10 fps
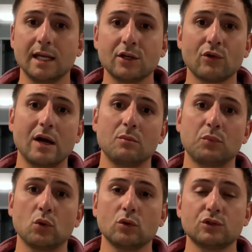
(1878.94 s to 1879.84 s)

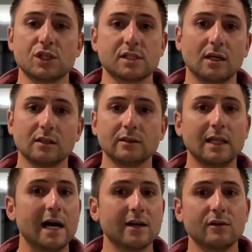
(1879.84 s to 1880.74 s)
in-ground pool, just a
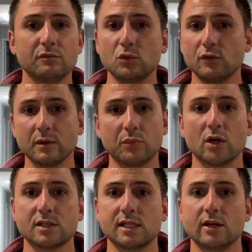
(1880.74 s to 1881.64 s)
lot of moving
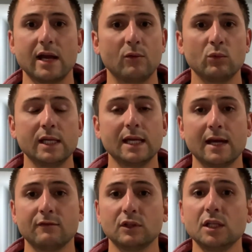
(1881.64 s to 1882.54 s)
parts here, and we
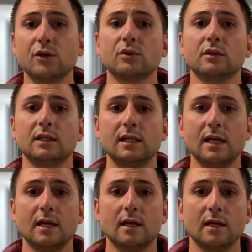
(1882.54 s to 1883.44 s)
have literally
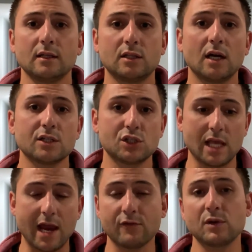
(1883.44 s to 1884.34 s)
touched
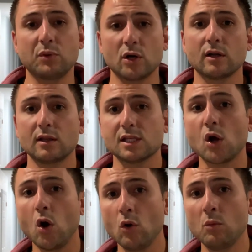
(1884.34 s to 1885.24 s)
every part of this
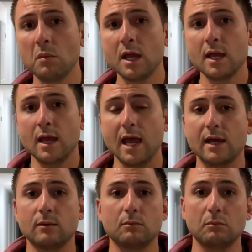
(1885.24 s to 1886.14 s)
home
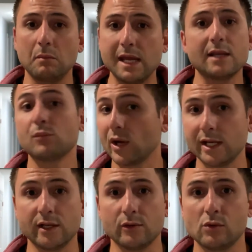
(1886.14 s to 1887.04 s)
and made it
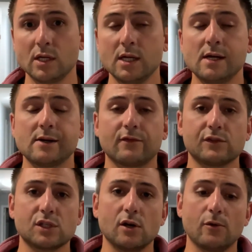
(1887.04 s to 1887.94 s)
brand new.
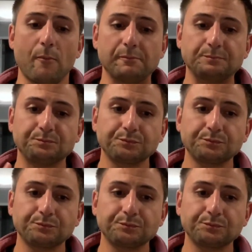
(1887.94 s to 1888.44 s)
So